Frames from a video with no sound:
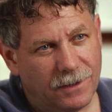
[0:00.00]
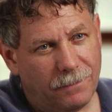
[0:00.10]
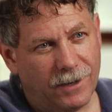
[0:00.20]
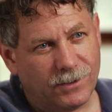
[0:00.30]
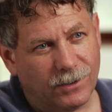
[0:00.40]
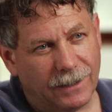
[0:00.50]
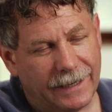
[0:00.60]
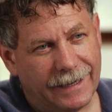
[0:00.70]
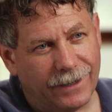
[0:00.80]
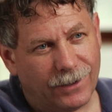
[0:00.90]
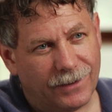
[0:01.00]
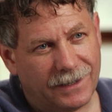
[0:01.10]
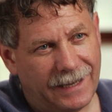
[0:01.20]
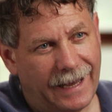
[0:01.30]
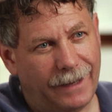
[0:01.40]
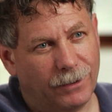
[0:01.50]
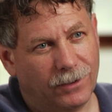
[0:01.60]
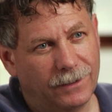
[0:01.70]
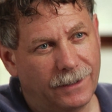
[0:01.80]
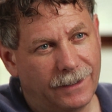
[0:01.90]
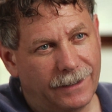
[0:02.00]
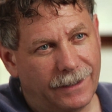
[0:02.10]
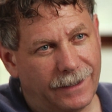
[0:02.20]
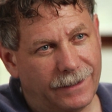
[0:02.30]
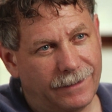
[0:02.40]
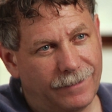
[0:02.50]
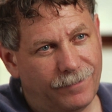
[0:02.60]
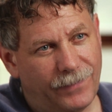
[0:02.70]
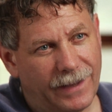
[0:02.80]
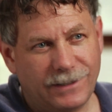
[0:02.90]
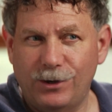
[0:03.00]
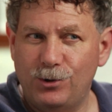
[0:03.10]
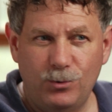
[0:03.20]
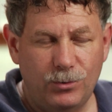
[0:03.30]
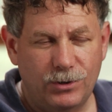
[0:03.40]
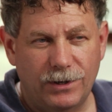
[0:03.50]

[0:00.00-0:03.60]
of the puzzle laid out on the table. And that's a huge